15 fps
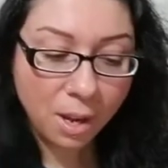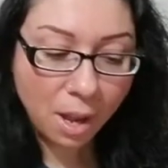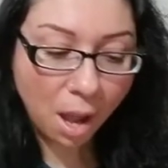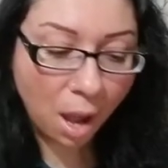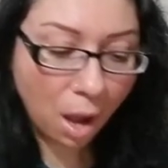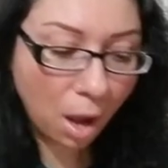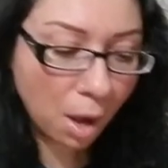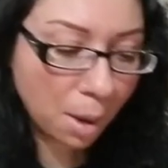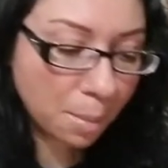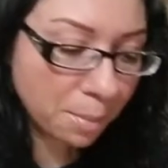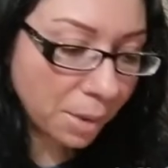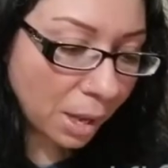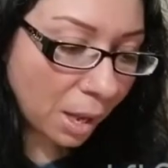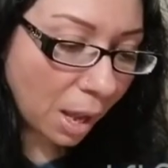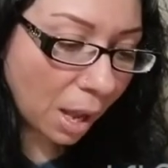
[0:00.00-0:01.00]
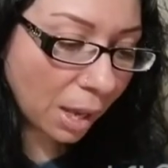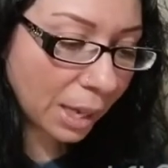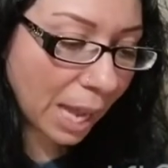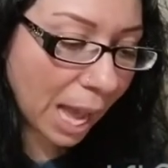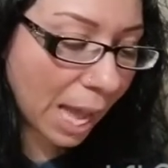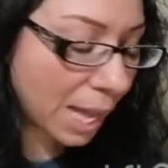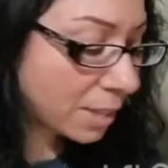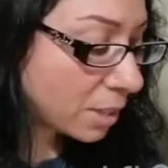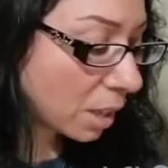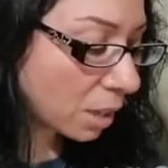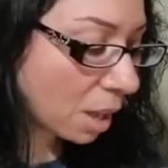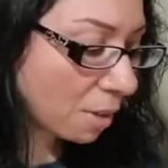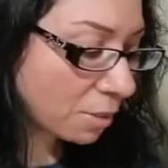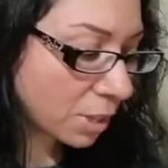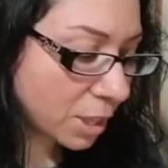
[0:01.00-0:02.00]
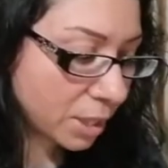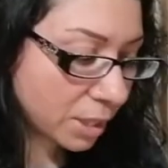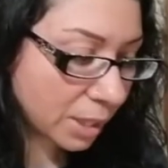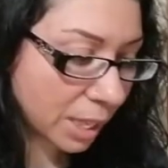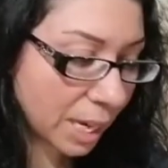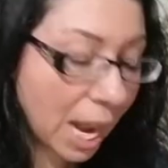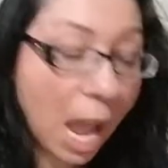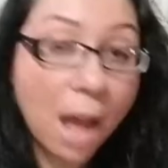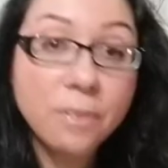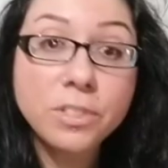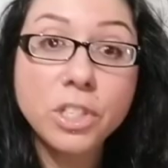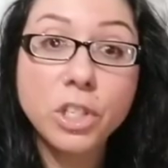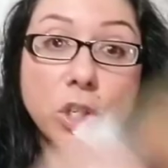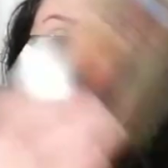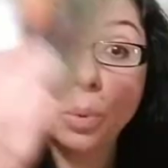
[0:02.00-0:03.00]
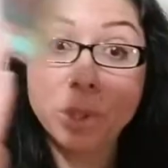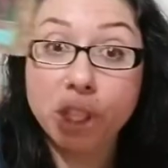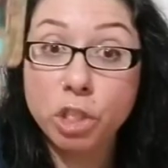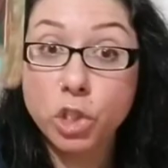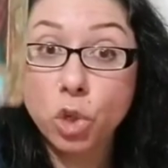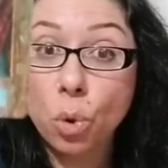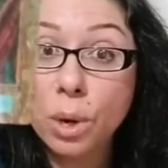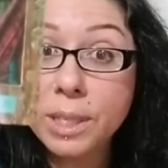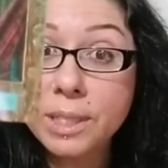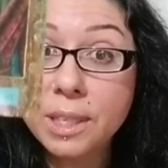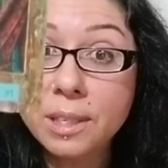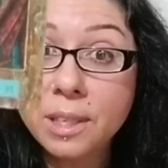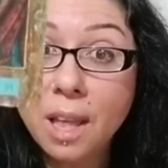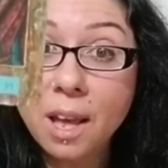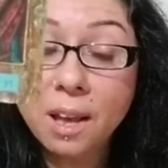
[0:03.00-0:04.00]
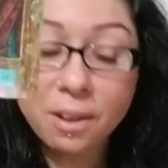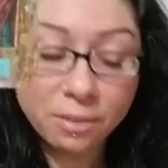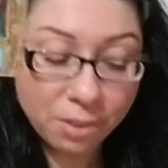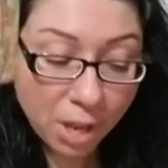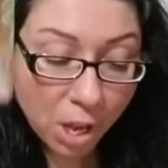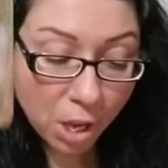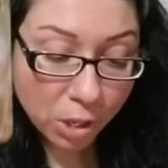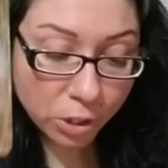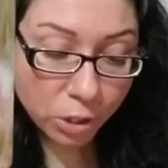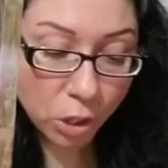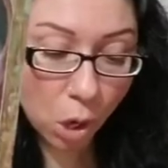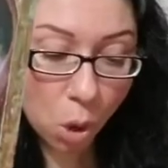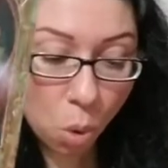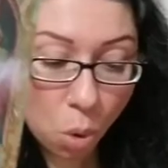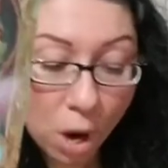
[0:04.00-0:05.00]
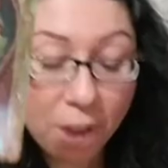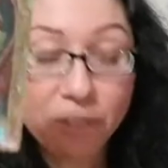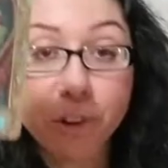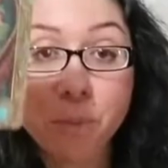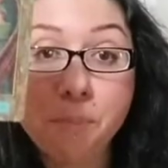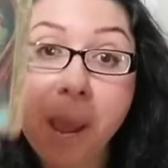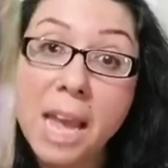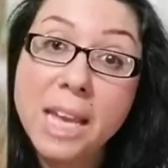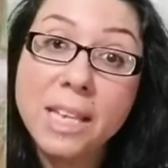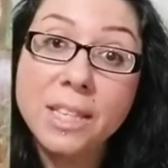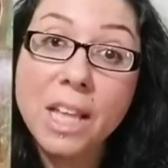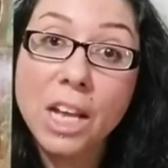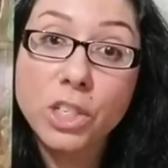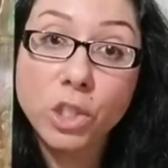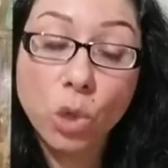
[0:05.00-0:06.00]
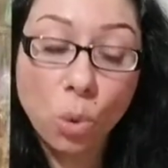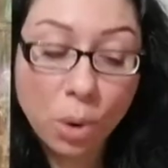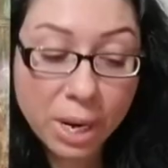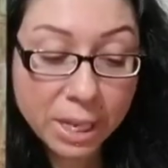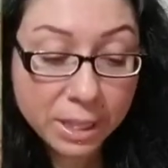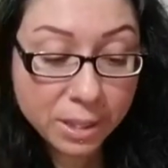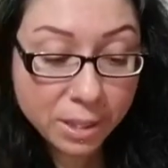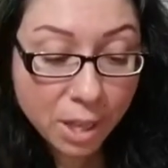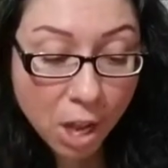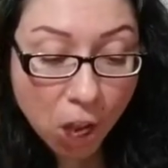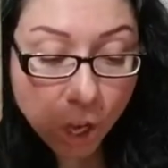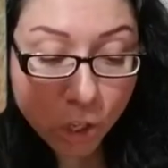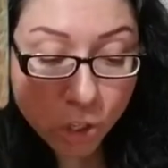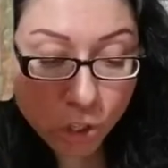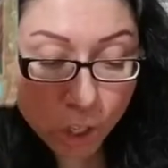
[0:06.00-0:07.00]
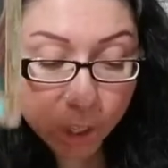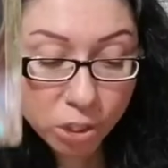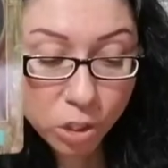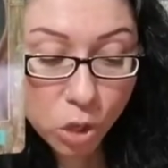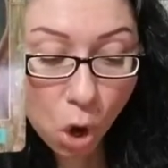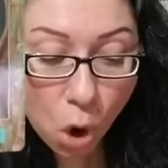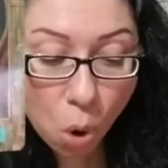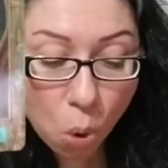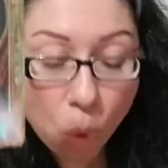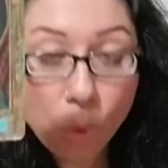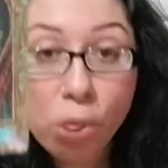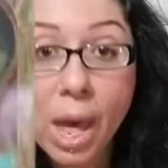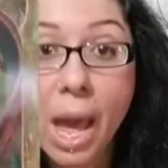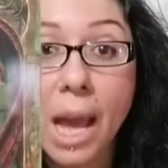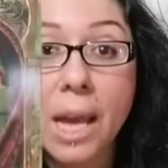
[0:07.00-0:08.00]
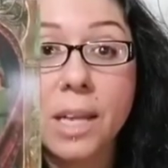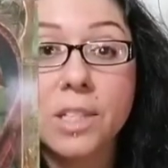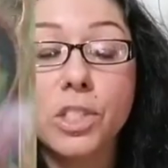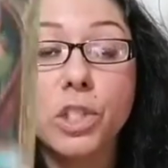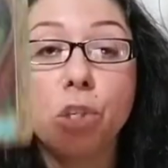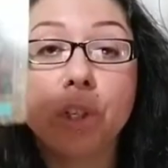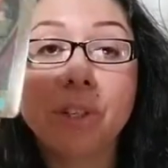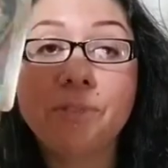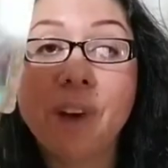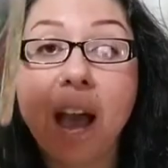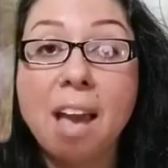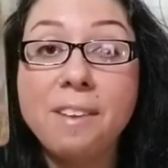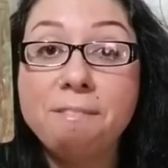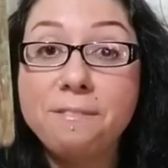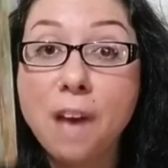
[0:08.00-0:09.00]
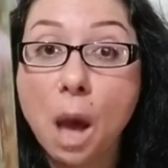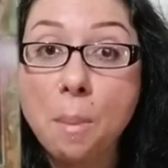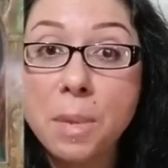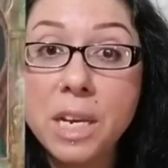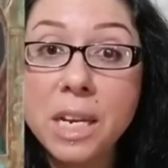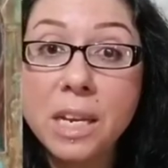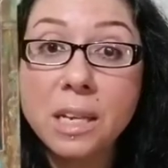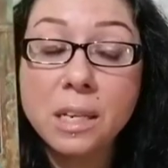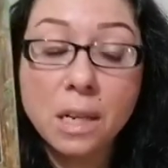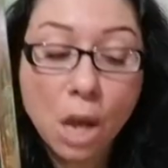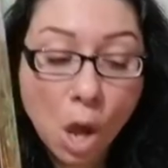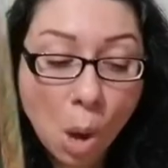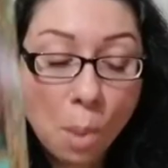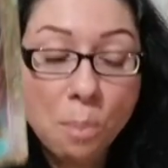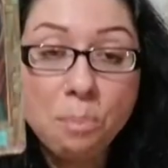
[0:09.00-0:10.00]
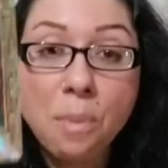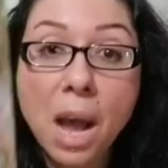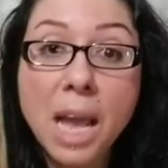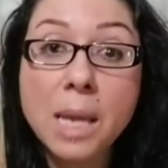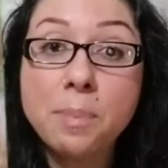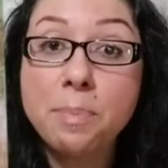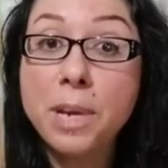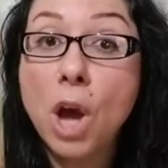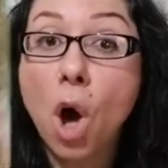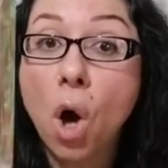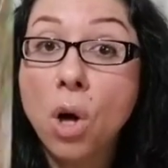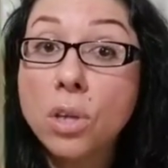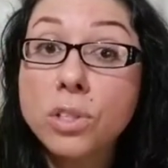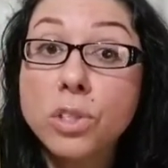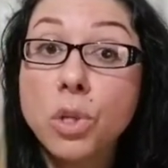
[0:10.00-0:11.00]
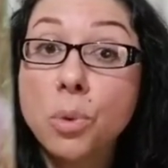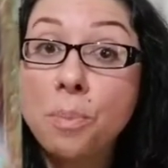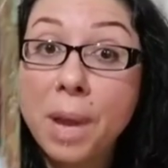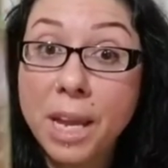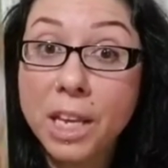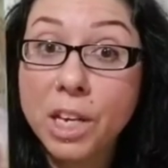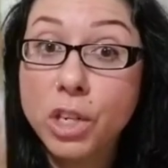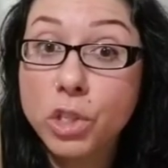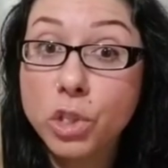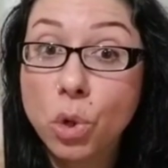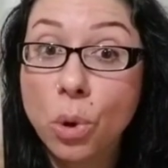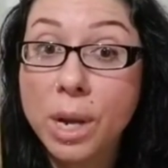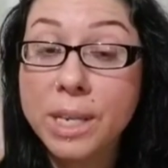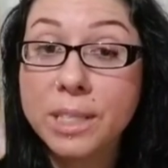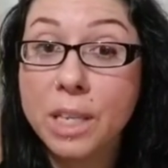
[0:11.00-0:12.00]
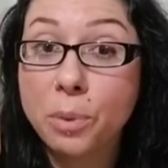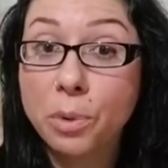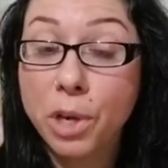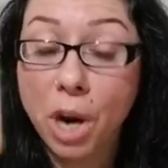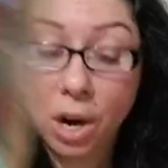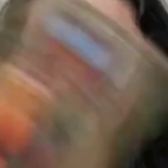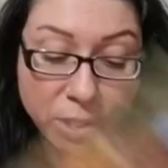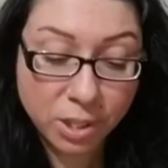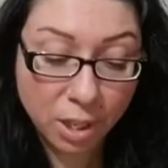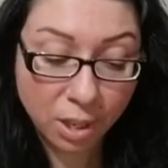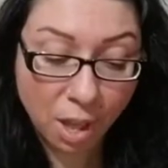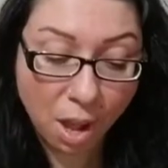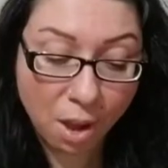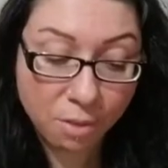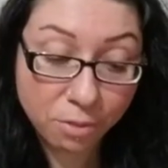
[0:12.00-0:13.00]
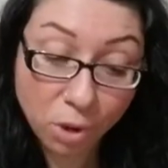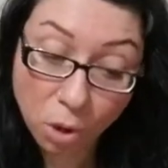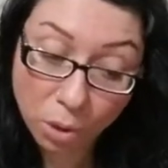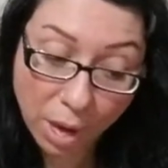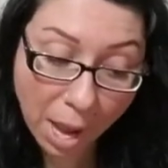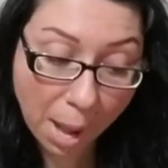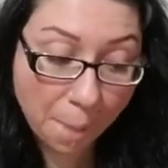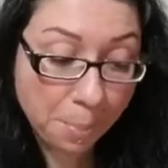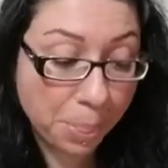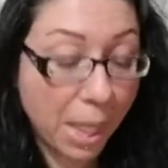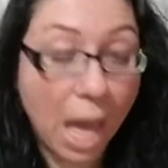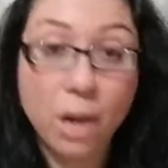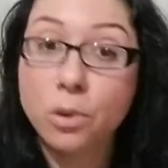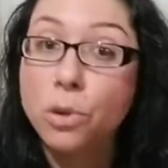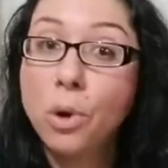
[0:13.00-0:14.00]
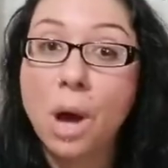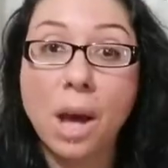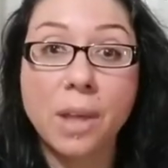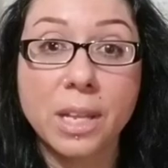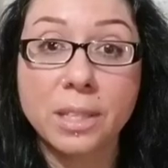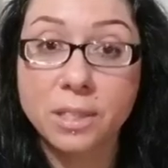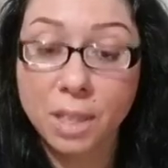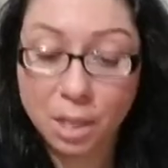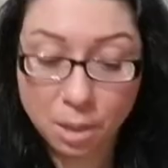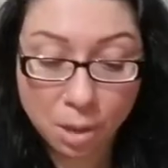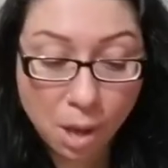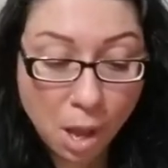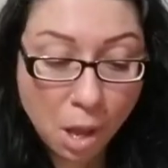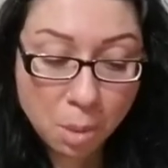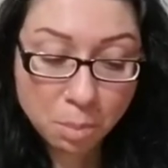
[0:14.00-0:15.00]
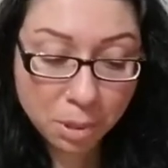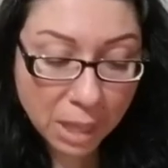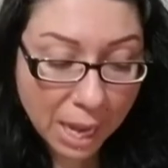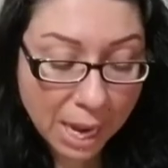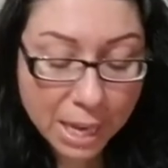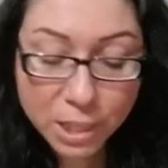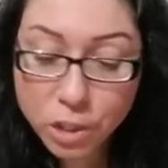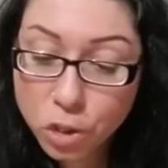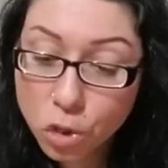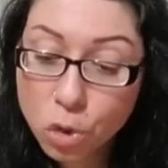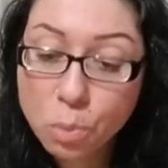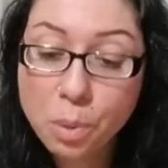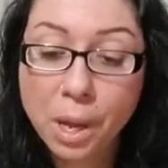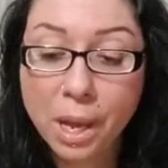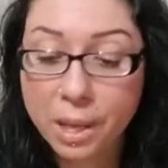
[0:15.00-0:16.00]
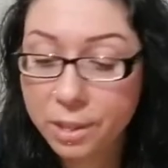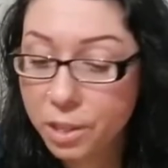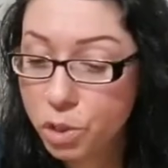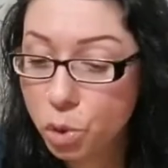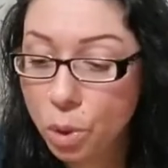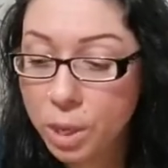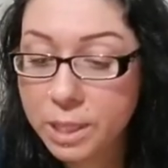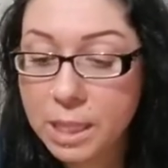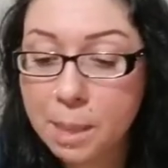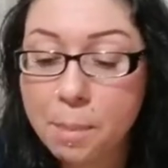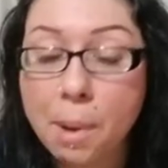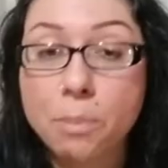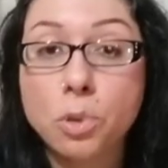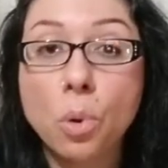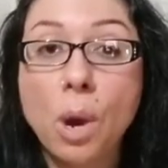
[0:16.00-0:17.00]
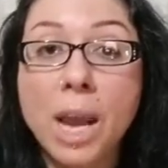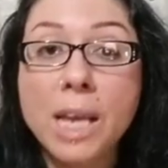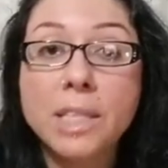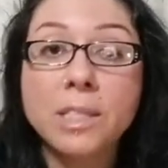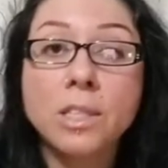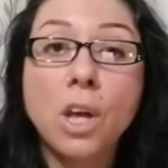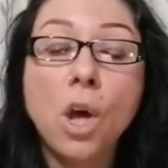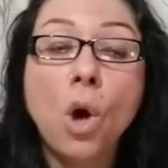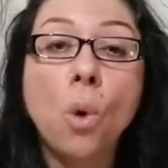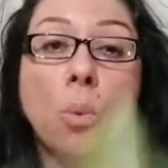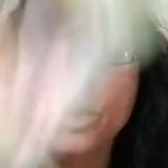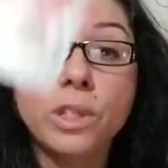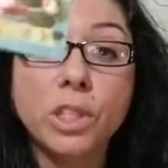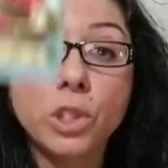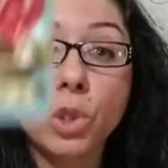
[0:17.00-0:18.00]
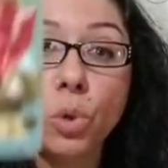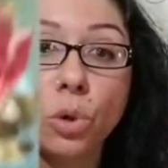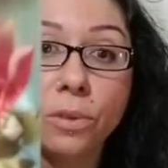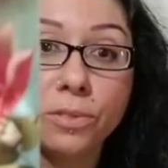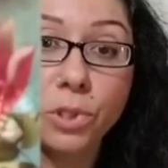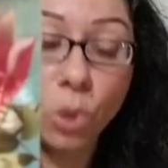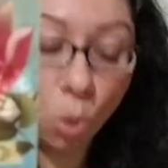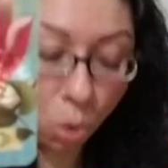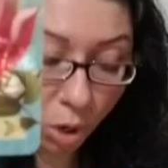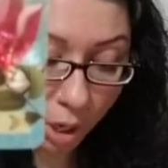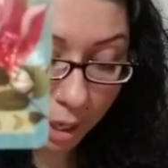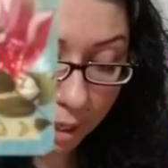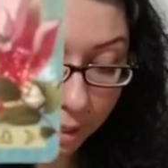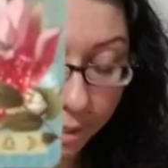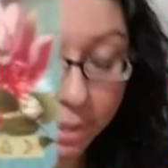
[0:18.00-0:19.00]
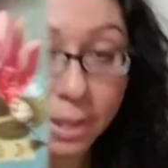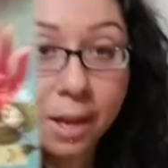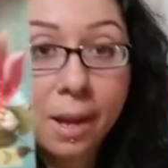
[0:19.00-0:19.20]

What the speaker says: Again, the lovers can have to do with the choice in love. So if you're making that choice, just know that your divine feminine might be also making a choice in regards to love, okay? I don't know how going to play into, but the choice came up twice with the Two of Swords.